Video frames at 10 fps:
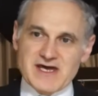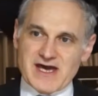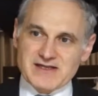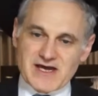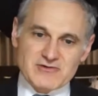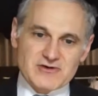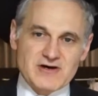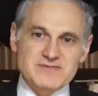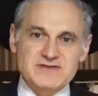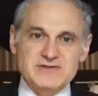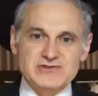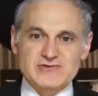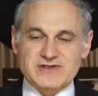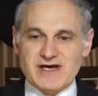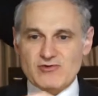and how it comes into
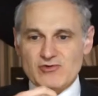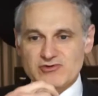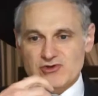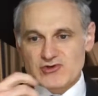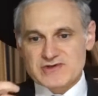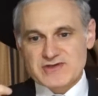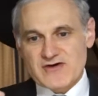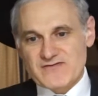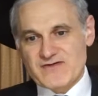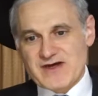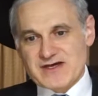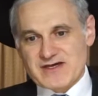you, and how all the good stuff